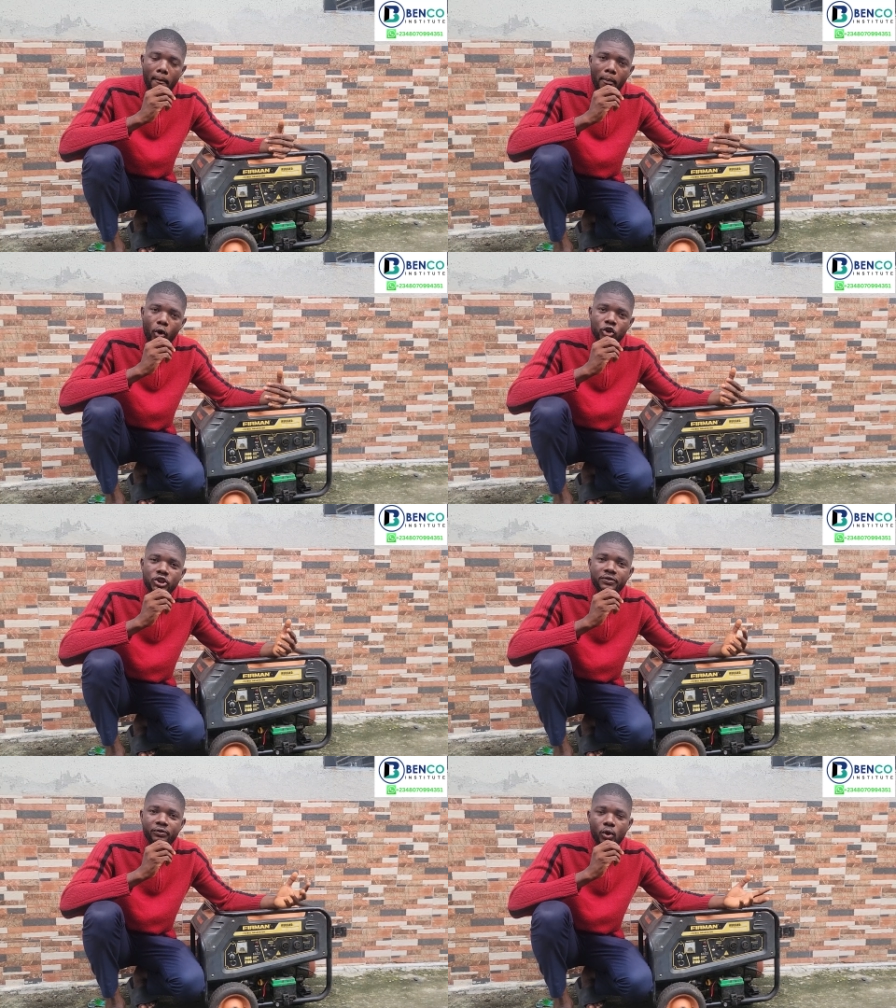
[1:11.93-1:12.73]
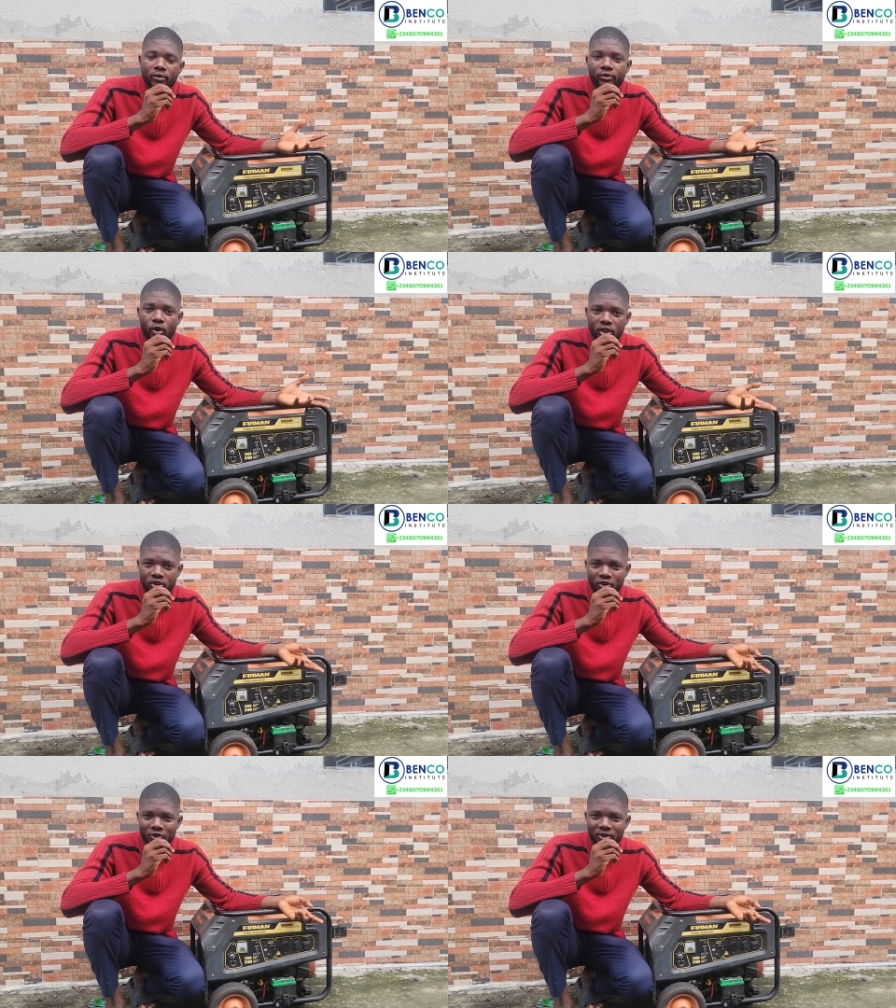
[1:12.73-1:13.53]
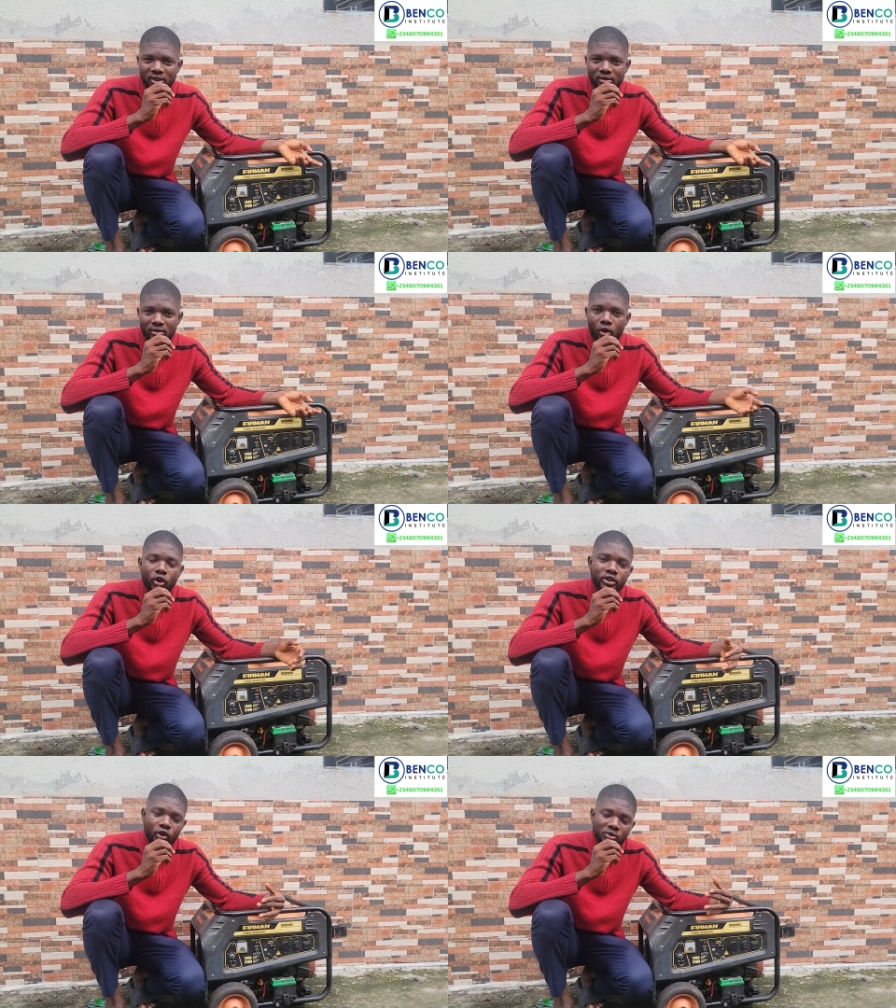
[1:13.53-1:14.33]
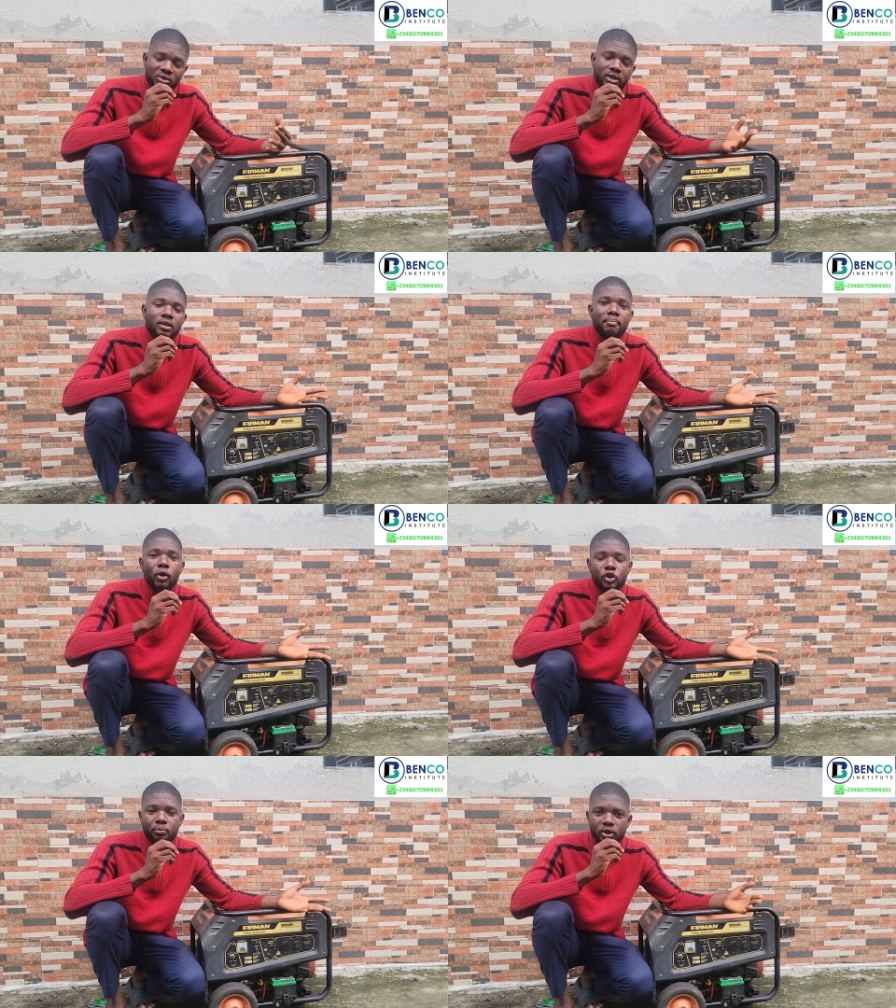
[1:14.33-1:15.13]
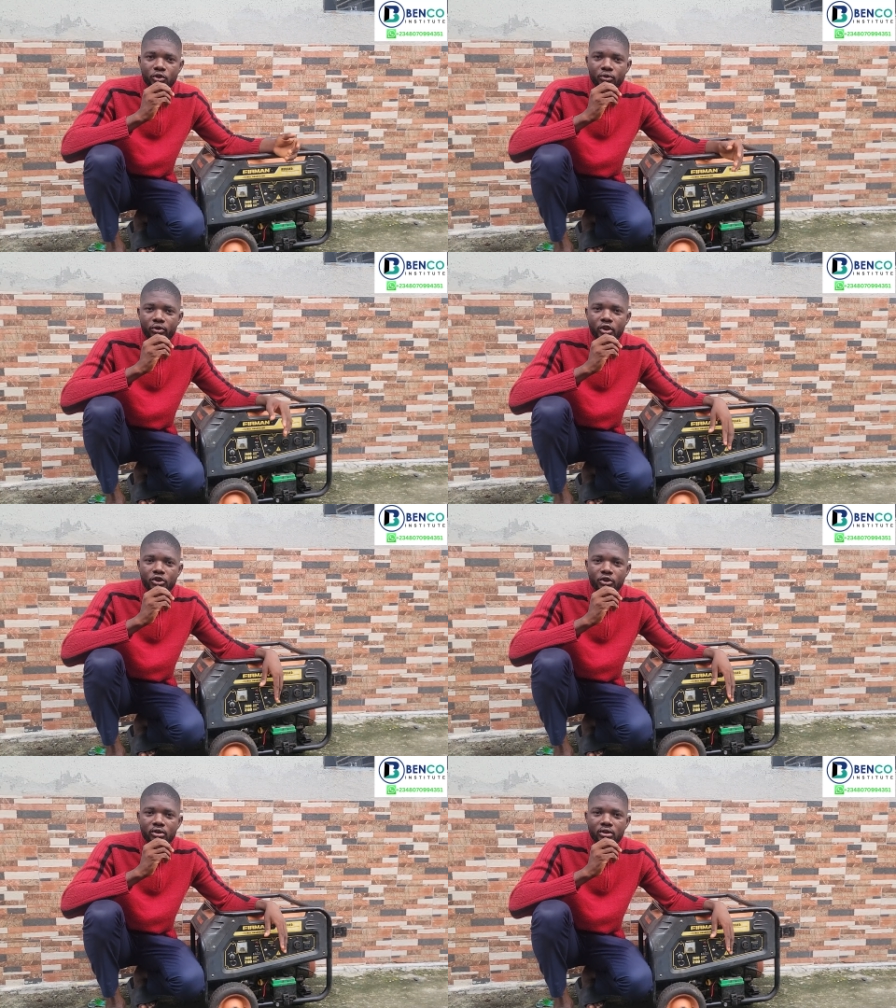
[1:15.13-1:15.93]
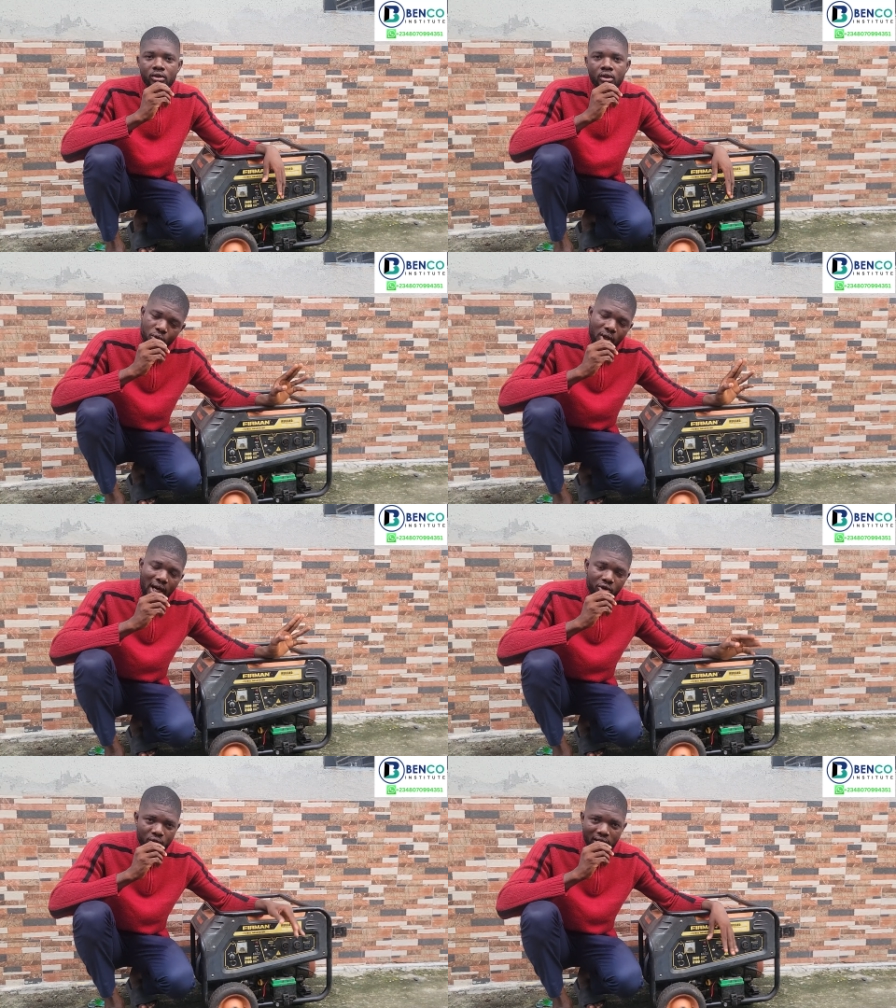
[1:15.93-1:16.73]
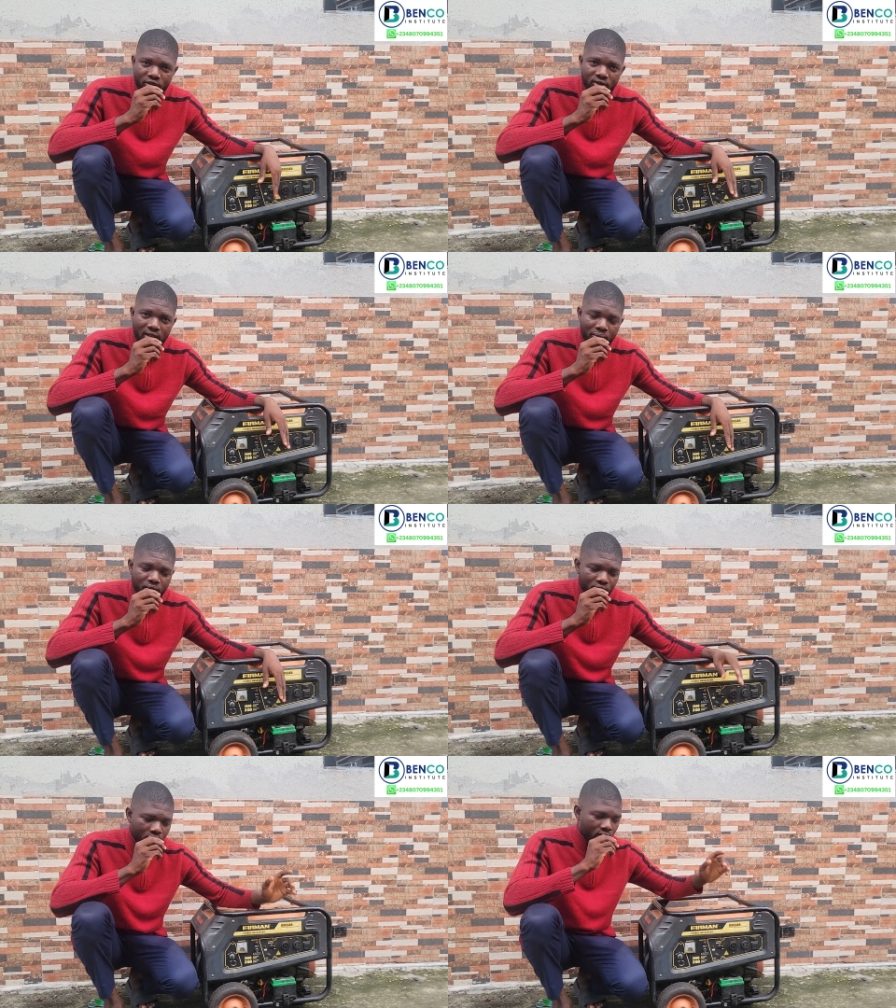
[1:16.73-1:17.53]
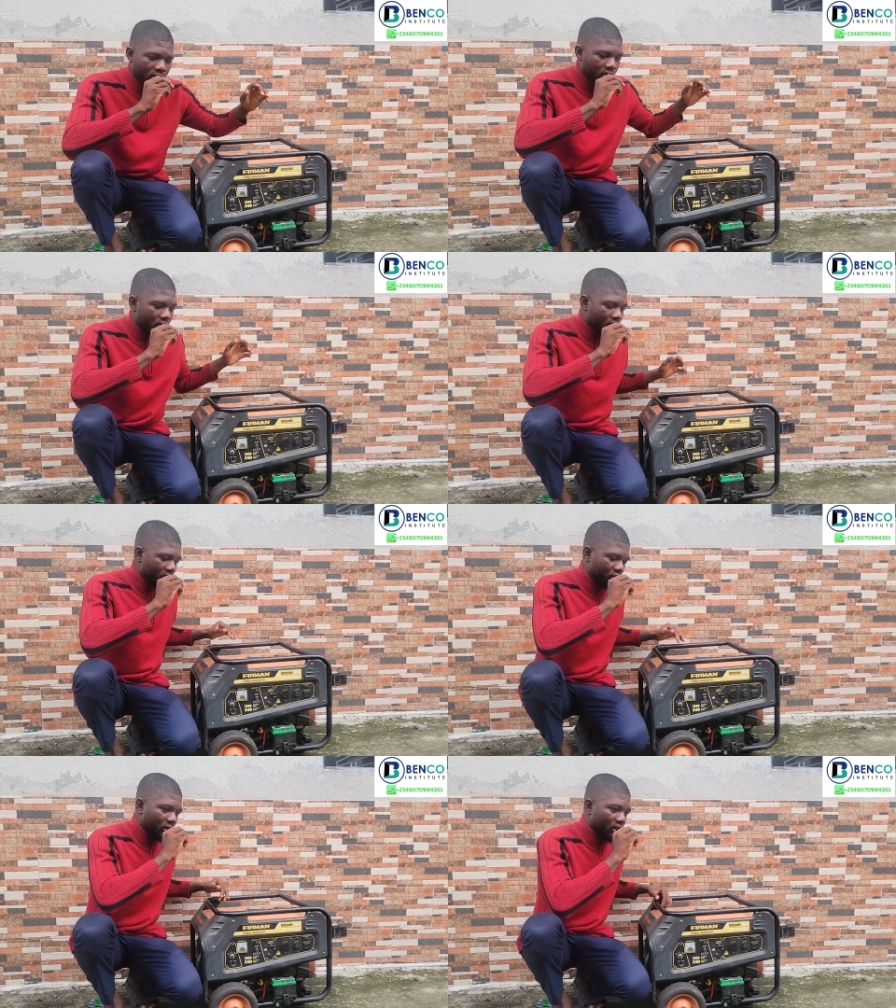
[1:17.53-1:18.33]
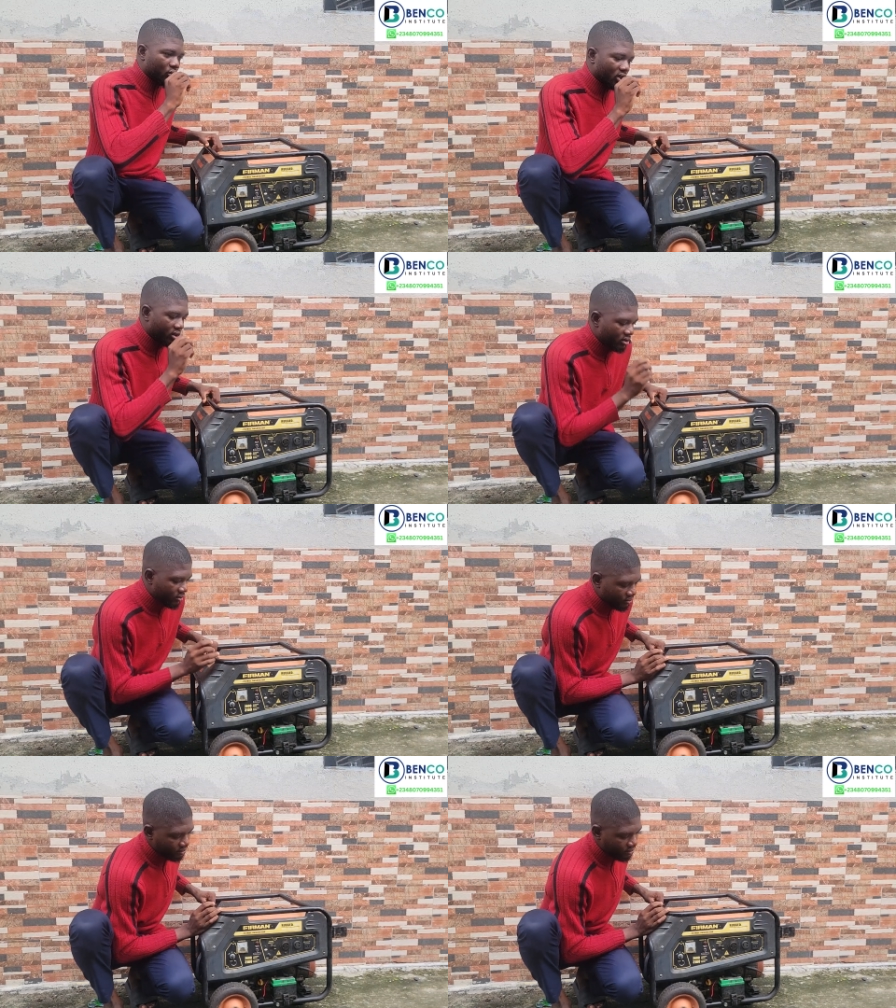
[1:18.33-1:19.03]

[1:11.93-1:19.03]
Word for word: much fuel for its running or it doesn't take much petrol for its running. So how do you adjust the carburetor? Let's do that quickly.